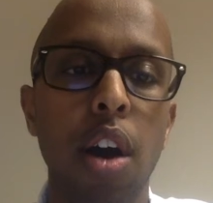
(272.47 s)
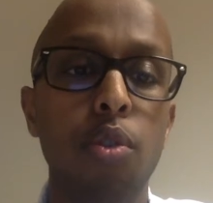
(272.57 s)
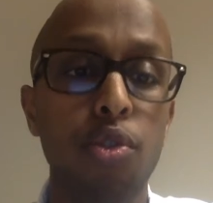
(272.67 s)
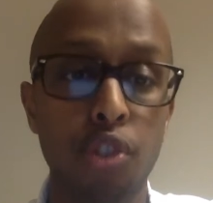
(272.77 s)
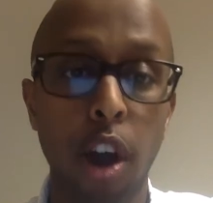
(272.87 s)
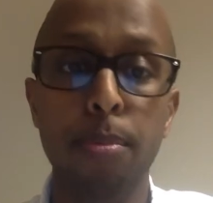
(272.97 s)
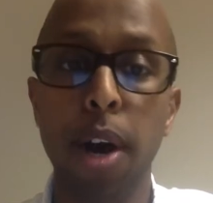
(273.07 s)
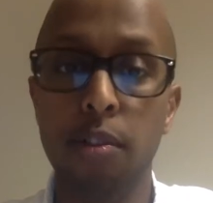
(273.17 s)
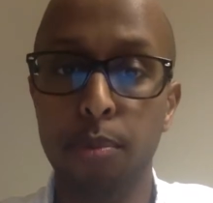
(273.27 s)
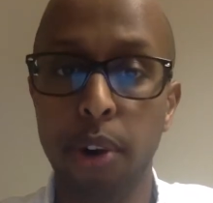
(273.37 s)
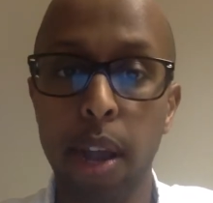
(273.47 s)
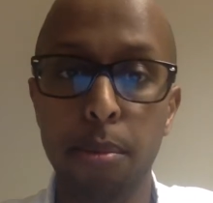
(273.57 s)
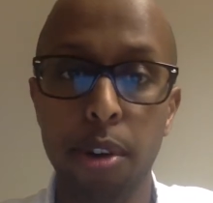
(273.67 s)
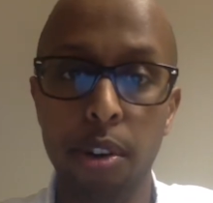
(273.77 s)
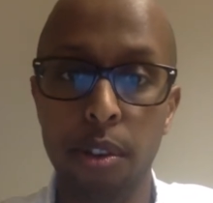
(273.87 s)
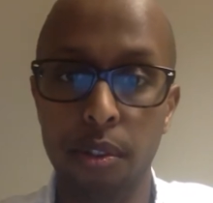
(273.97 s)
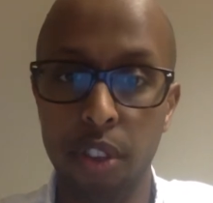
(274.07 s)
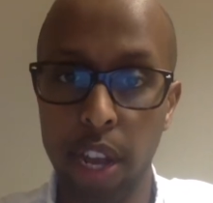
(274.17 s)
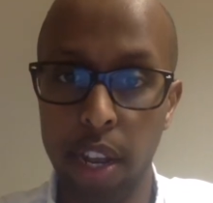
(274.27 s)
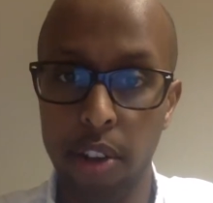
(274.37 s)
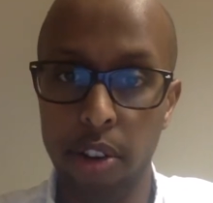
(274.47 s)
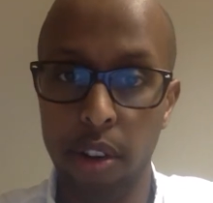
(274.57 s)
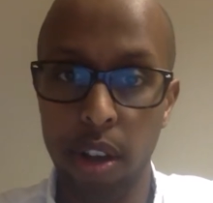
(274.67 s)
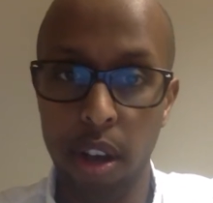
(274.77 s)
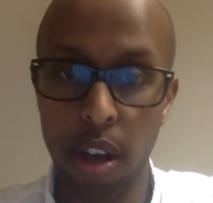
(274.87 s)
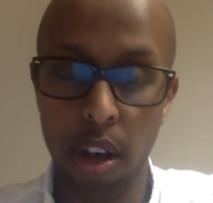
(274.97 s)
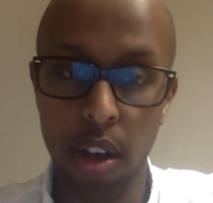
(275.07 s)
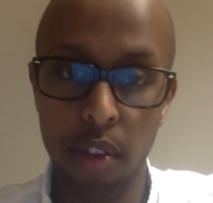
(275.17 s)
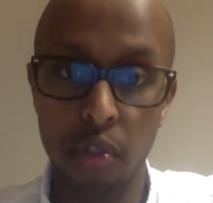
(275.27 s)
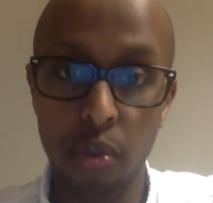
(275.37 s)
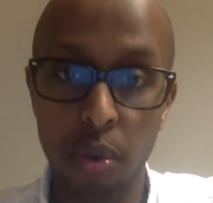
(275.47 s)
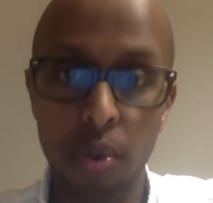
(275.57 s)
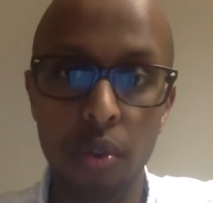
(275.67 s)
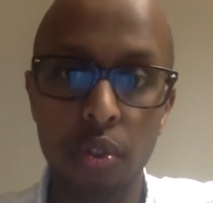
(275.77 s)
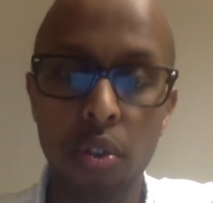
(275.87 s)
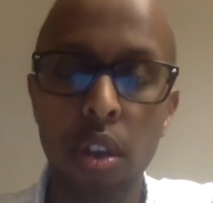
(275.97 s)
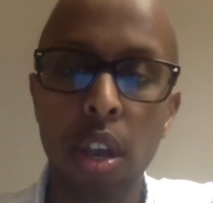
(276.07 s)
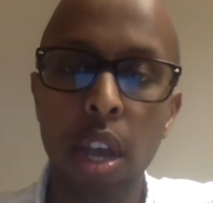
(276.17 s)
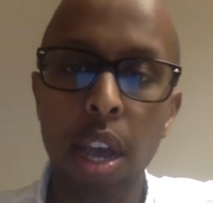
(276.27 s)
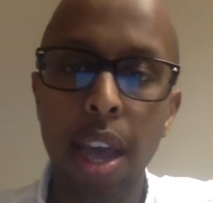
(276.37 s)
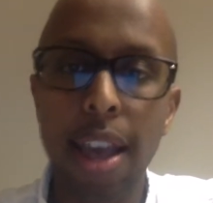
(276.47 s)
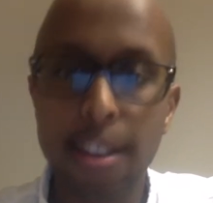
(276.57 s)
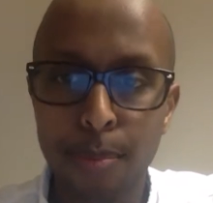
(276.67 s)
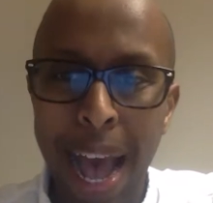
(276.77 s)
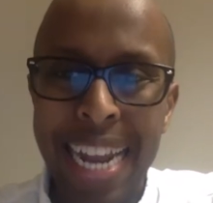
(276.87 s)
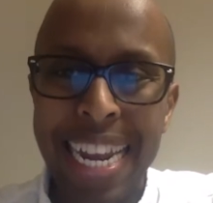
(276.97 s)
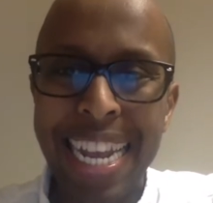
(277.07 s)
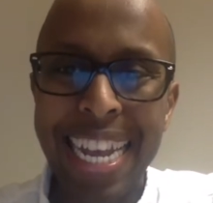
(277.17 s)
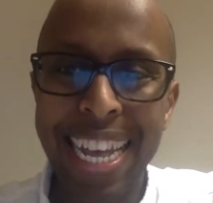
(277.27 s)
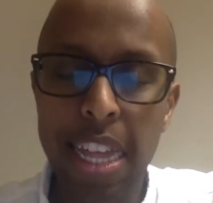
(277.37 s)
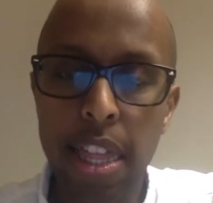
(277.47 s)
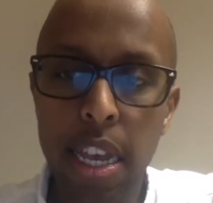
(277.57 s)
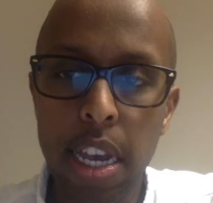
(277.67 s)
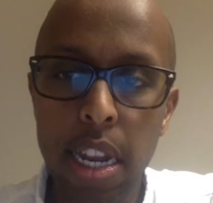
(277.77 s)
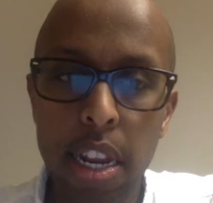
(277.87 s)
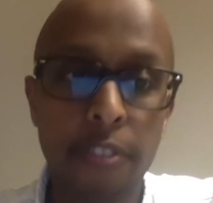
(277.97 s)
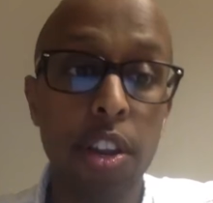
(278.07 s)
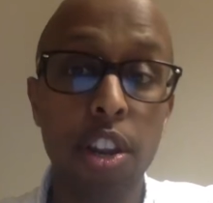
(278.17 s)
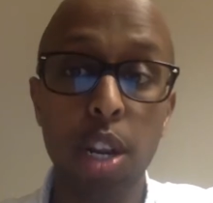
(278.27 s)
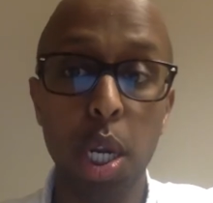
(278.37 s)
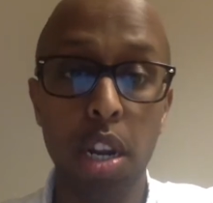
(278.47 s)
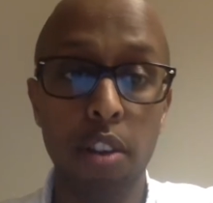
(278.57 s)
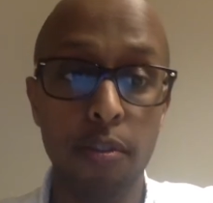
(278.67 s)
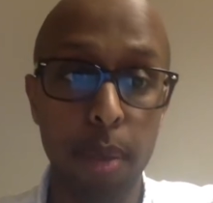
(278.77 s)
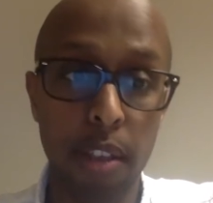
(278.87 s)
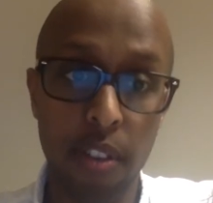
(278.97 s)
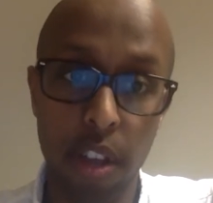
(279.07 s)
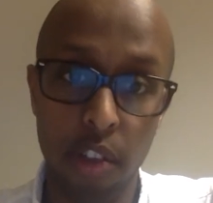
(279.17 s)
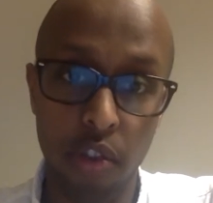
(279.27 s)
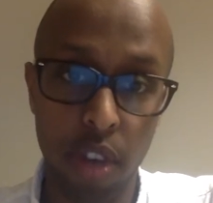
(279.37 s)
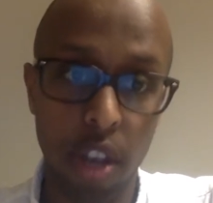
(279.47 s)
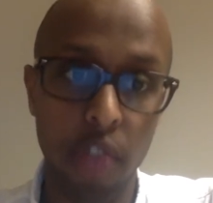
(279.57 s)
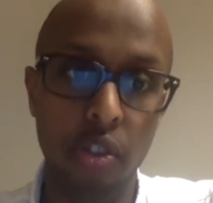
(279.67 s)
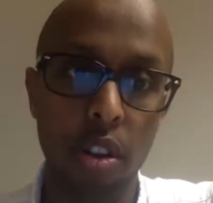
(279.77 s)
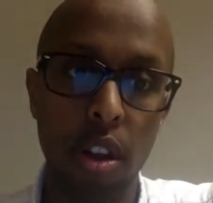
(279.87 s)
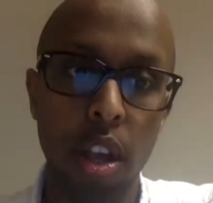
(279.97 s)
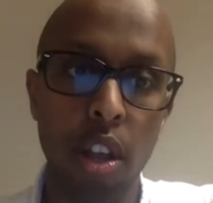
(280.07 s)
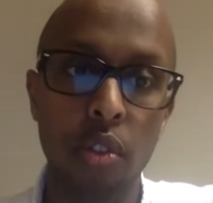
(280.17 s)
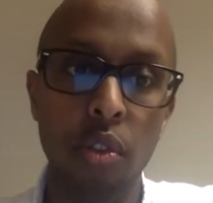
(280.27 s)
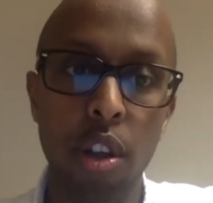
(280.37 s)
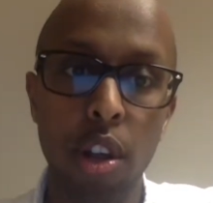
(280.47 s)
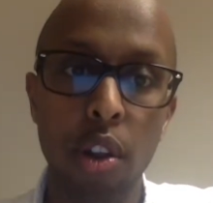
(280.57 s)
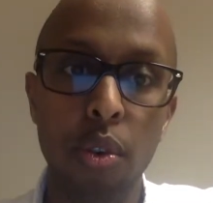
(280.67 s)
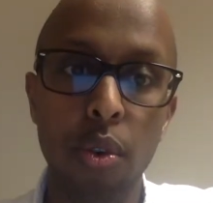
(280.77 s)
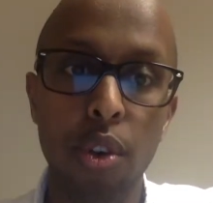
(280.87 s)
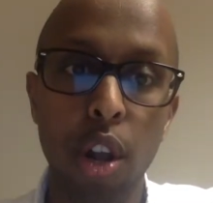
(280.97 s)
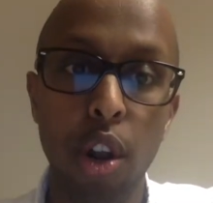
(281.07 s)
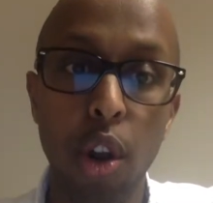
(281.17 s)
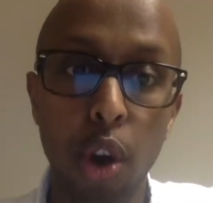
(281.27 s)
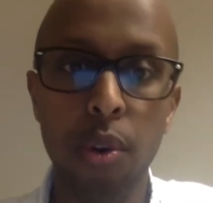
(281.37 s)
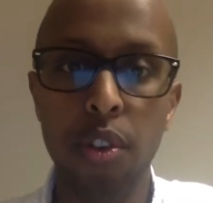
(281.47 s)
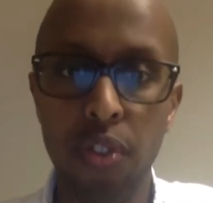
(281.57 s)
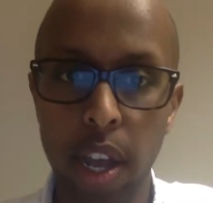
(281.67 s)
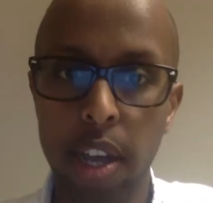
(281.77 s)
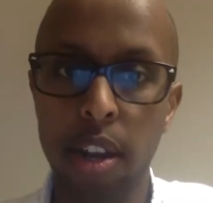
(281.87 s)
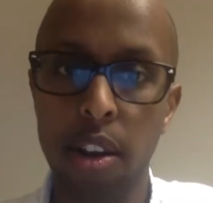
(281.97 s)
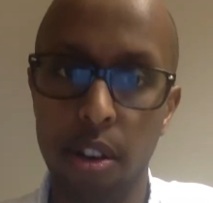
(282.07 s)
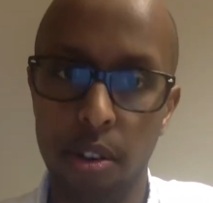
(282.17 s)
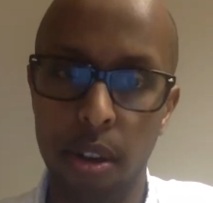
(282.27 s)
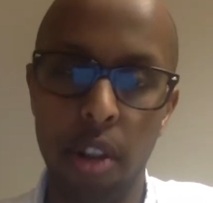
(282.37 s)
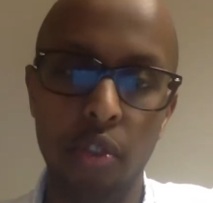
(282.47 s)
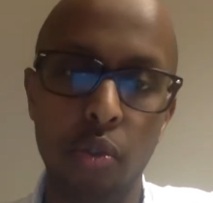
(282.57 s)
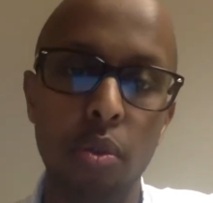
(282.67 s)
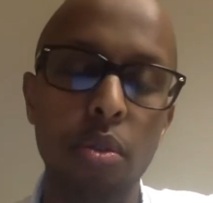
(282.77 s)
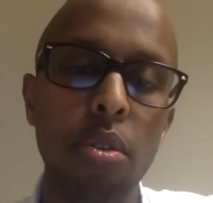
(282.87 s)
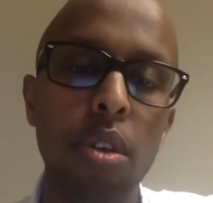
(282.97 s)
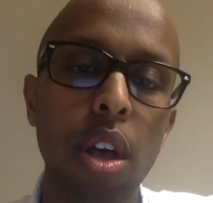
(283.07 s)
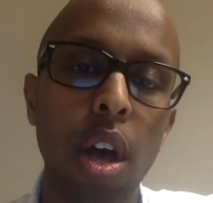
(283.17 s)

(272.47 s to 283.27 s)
who drop out of primary or secondary schools, expanding the definition of basic education to include lower secondary school,